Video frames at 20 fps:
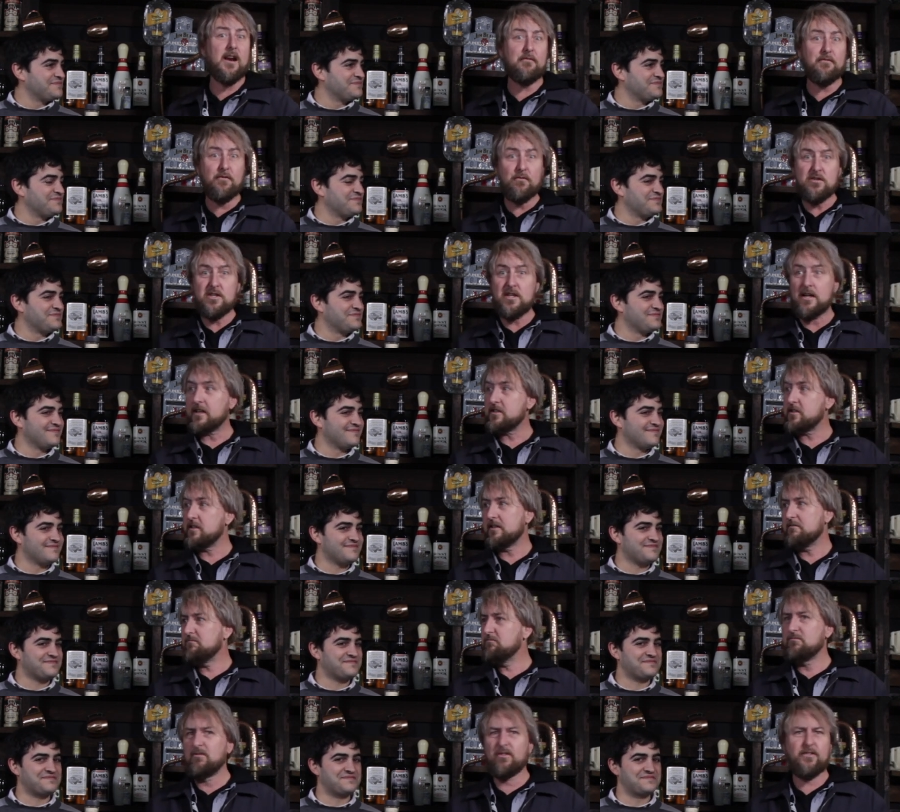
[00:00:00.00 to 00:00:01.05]
Speaker 1: Unfortunately, actually,
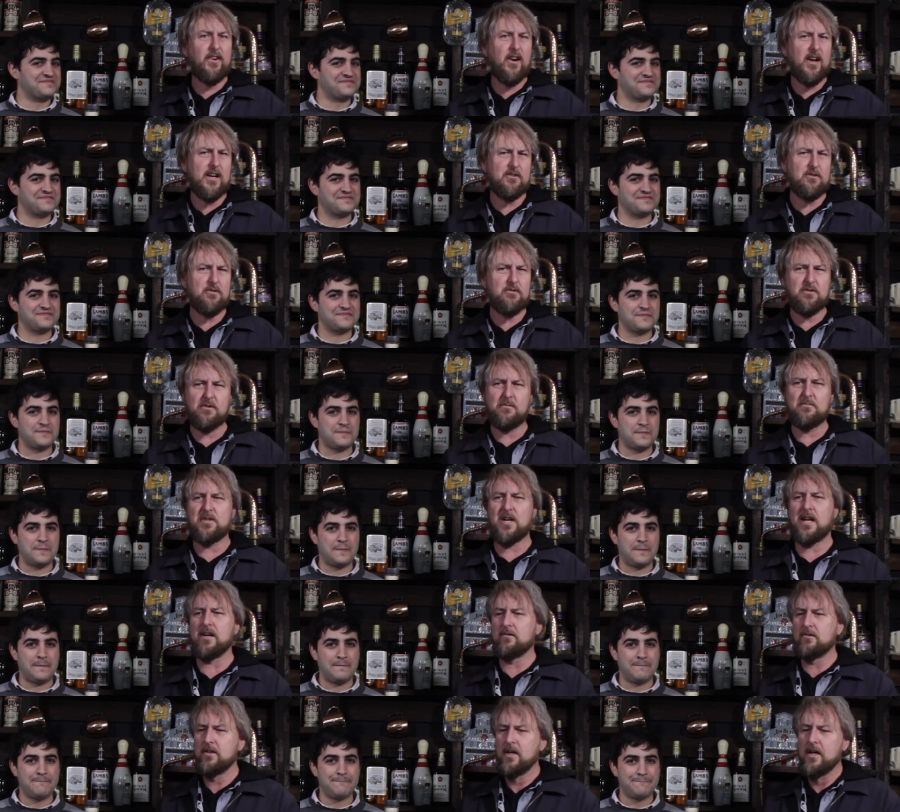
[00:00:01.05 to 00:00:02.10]
wasn't on our YouTube
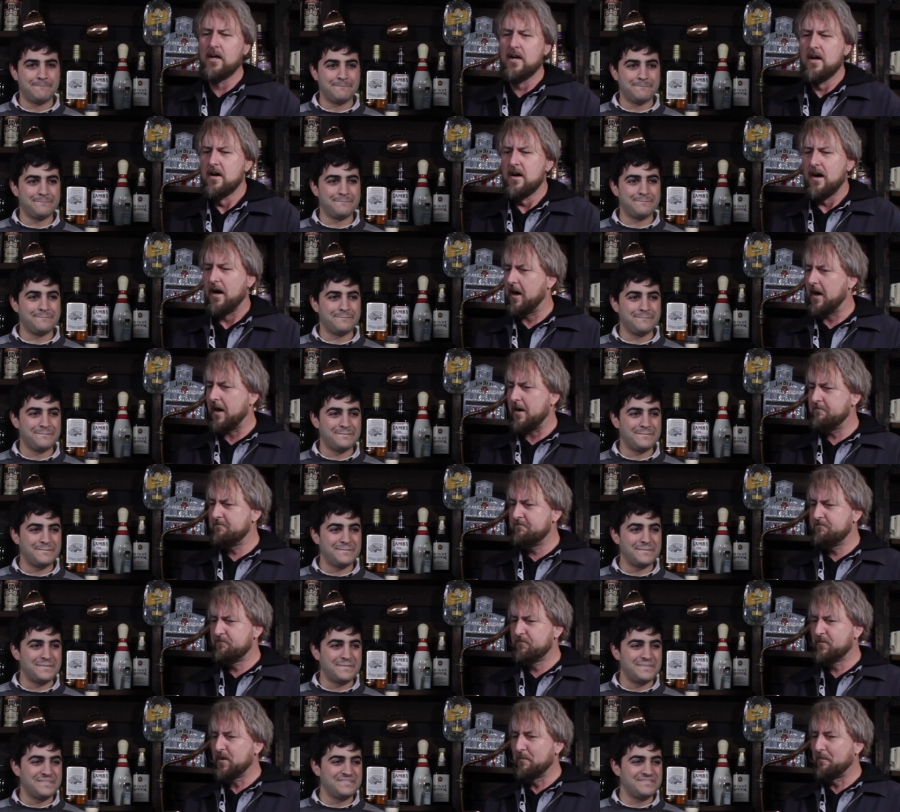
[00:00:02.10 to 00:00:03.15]
channel, mm.
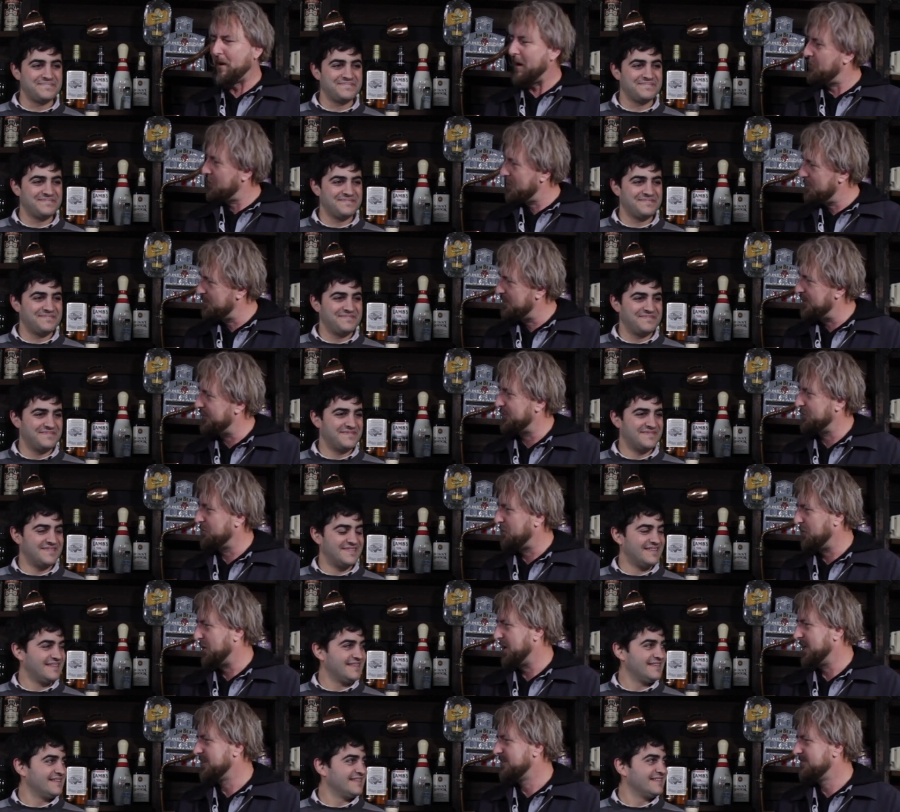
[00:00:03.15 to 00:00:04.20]
um, but we were
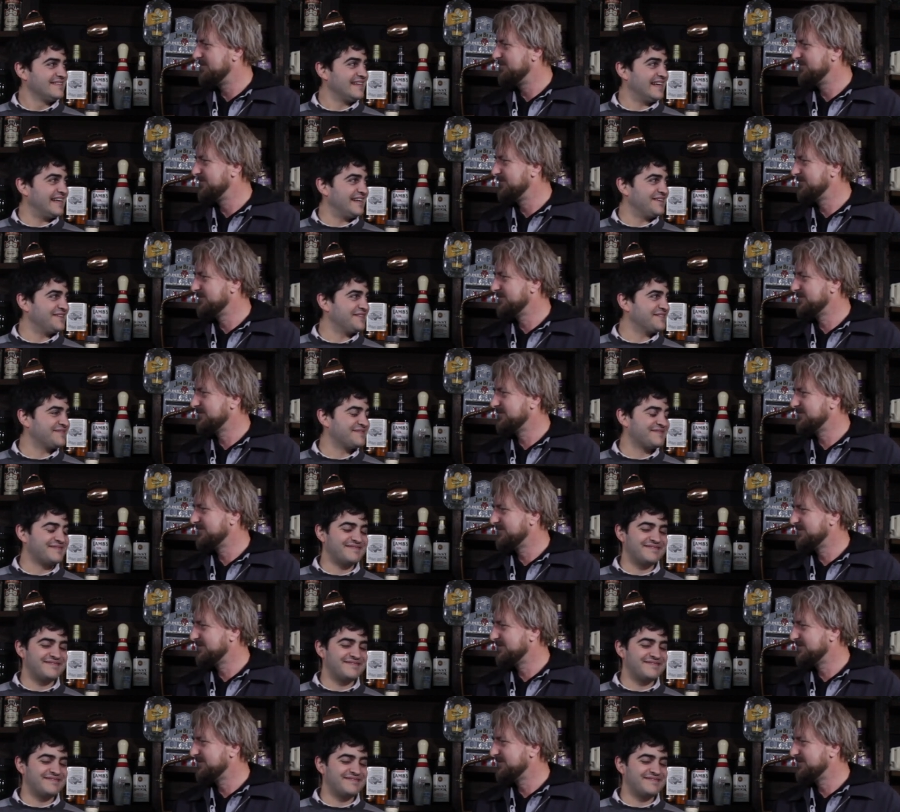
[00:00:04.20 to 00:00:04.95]
disappointed. Yeah.